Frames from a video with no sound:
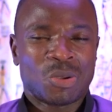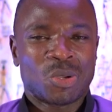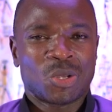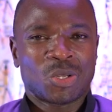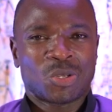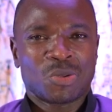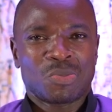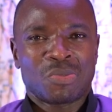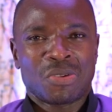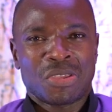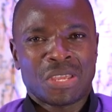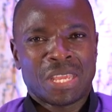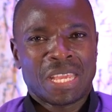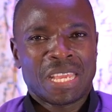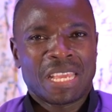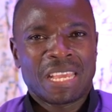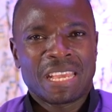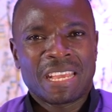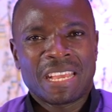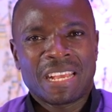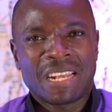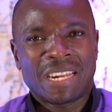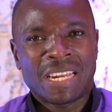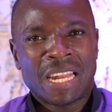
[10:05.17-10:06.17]
going to be
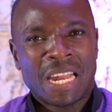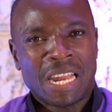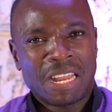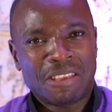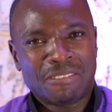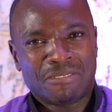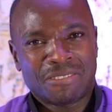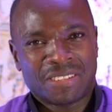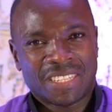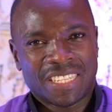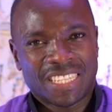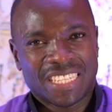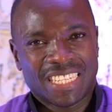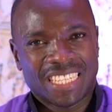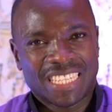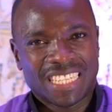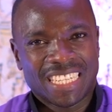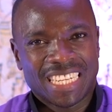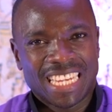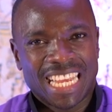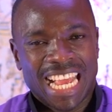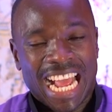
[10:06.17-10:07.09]
relieved.